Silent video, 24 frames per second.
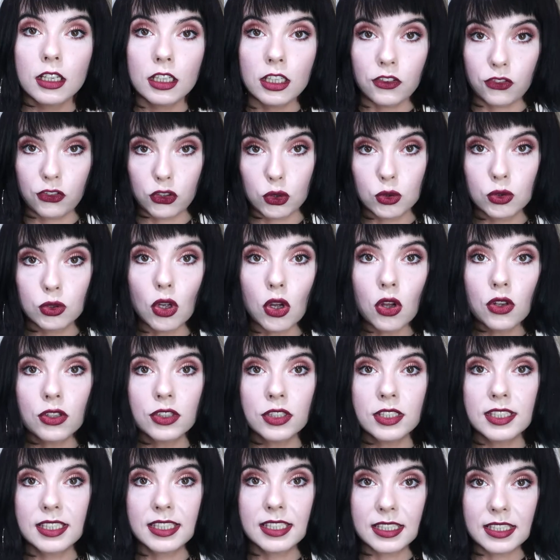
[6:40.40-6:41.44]
If you
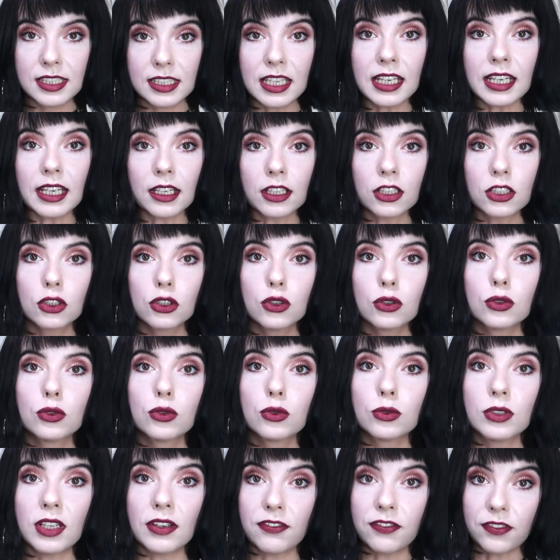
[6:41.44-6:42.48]
don't stick
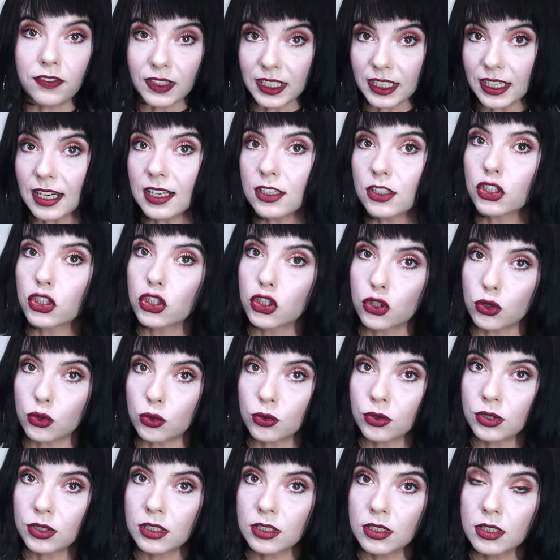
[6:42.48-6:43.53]
to the vegan
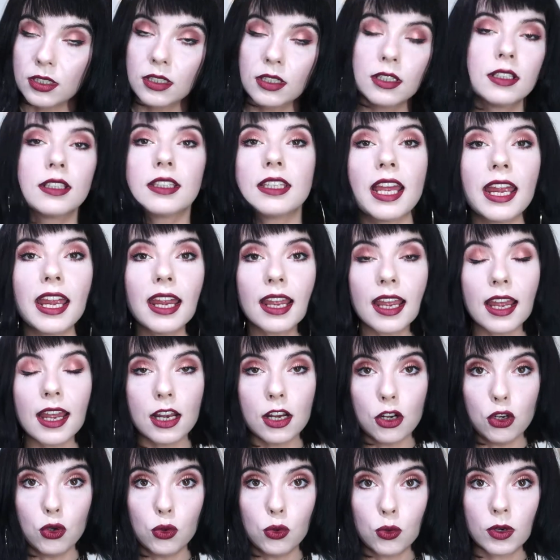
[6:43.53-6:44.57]
shoes, take
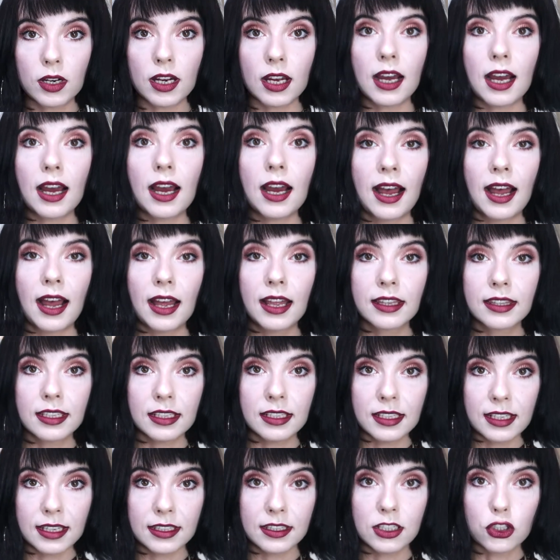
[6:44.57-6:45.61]
a look at the
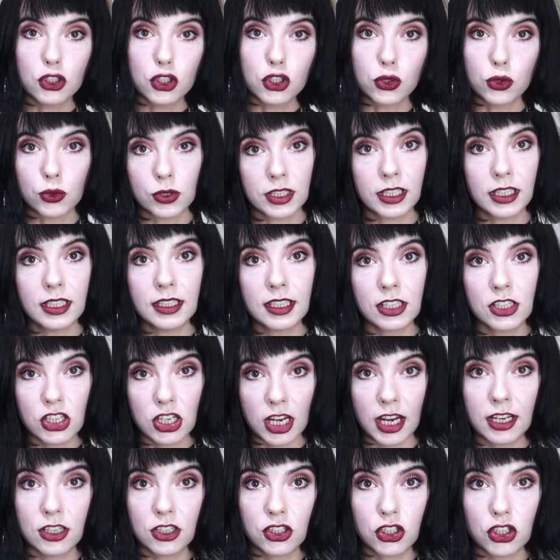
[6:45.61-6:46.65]
leather shoes in the
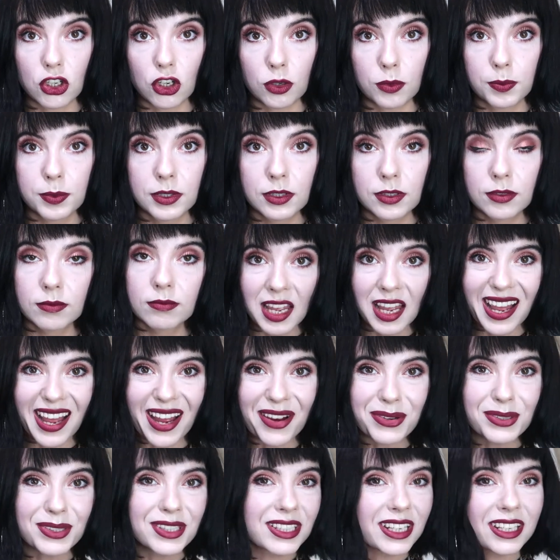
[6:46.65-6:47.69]
chain shops.
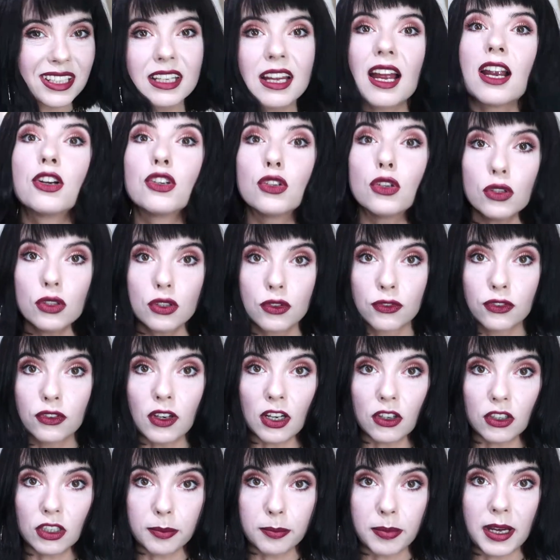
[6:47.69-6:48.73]
I would say they are not
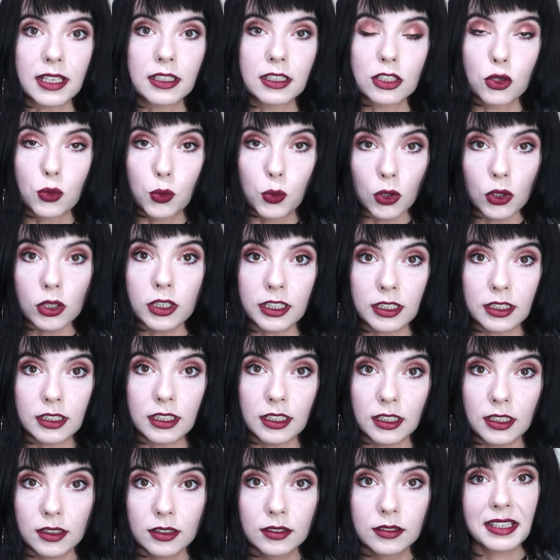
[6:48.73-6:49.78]
very bad
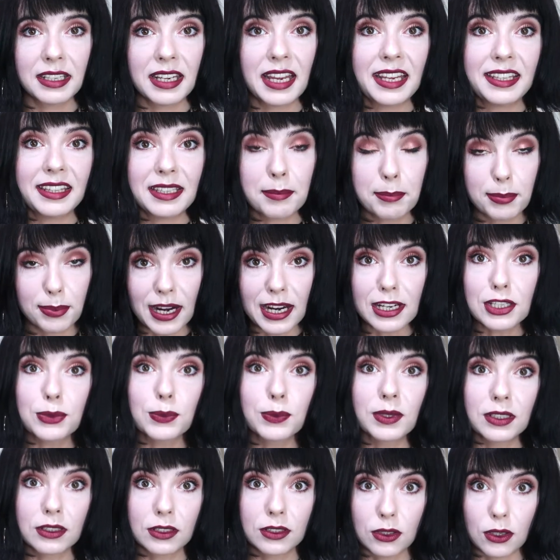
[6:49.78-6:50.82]
quality and the price
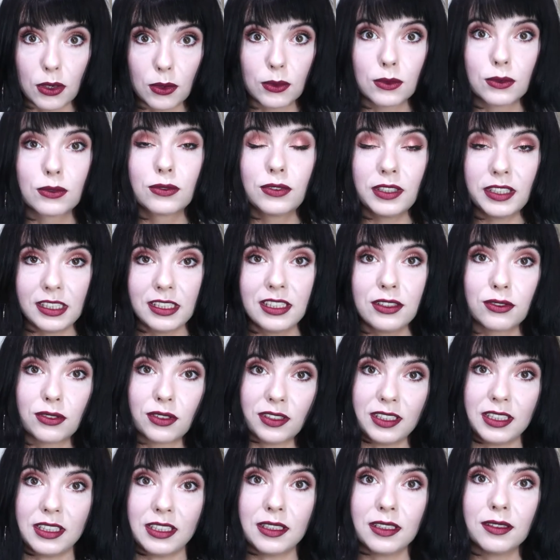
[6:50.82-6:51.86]
will go really
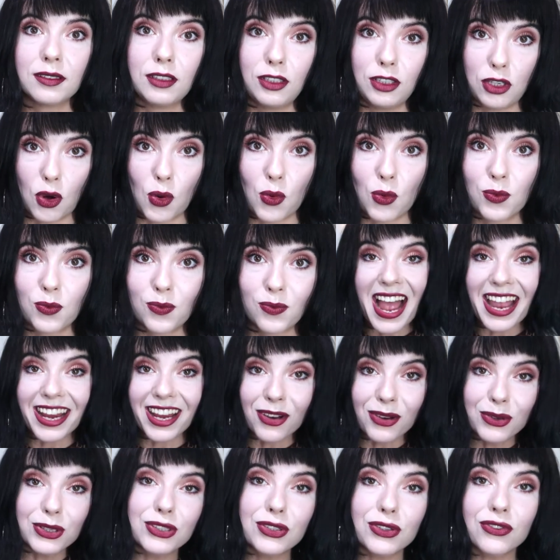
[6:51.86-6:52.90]
really low. I
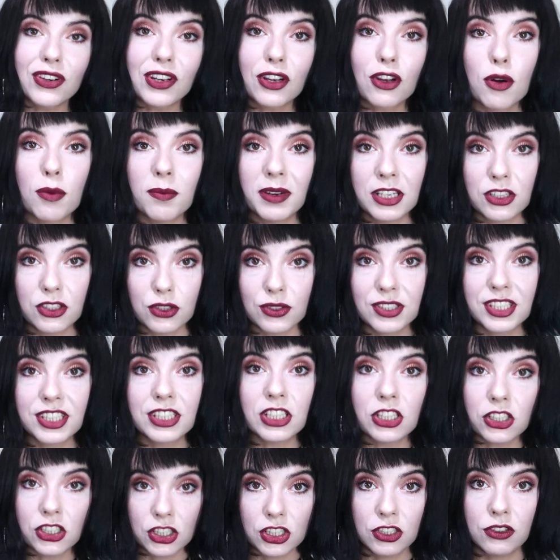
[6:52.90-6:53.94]
also recommend you
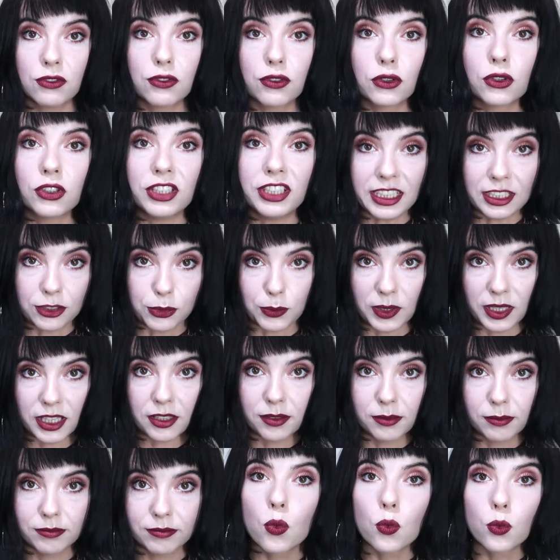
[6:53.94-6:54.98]
searching for
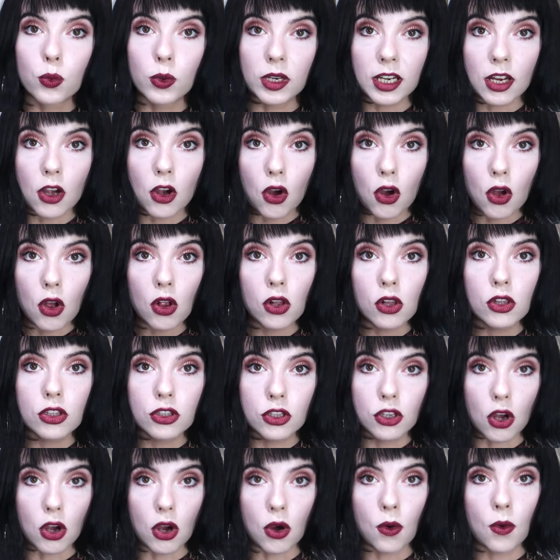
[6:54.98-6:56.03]
knitwear. We all
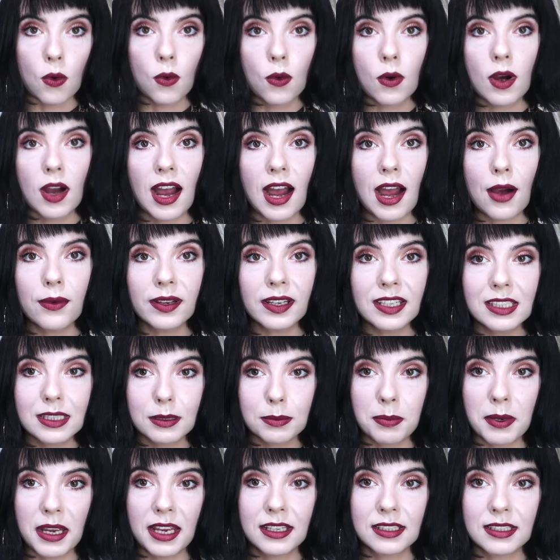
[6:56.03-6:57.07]
know how
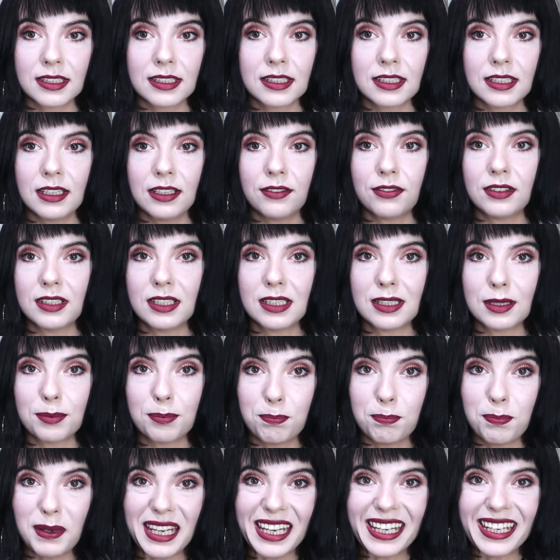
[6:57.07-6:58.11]
expensive these
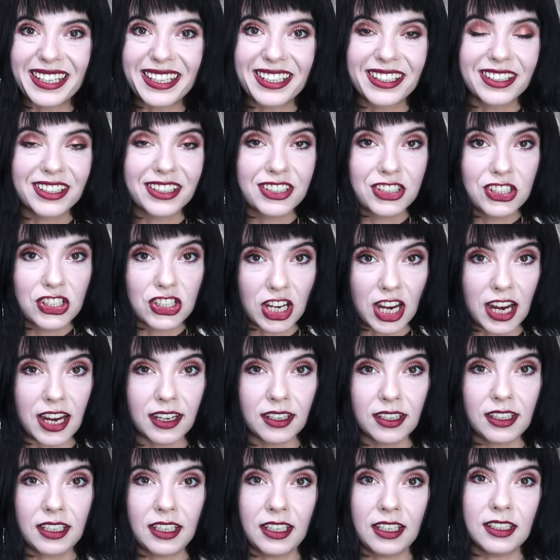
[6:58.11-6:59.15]
big
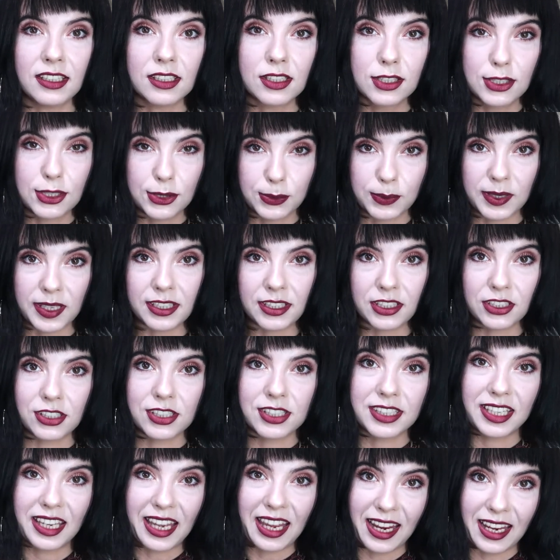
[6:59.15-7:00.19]
chunky
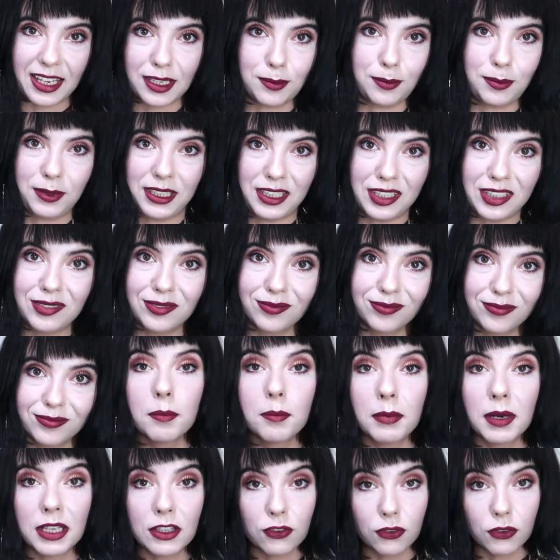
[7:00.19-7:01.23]
sweaters can be.
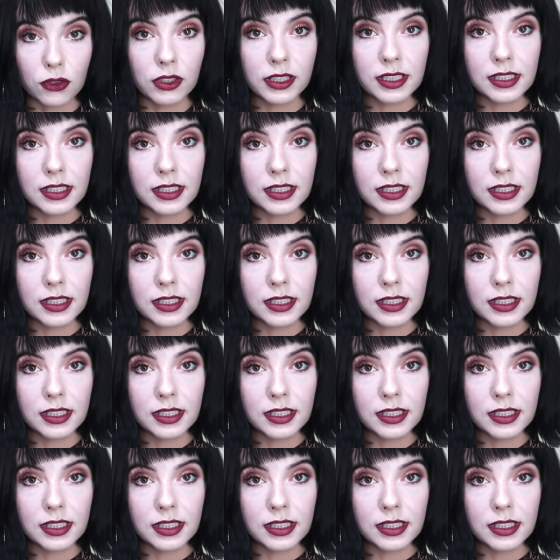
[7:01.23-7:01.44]
But for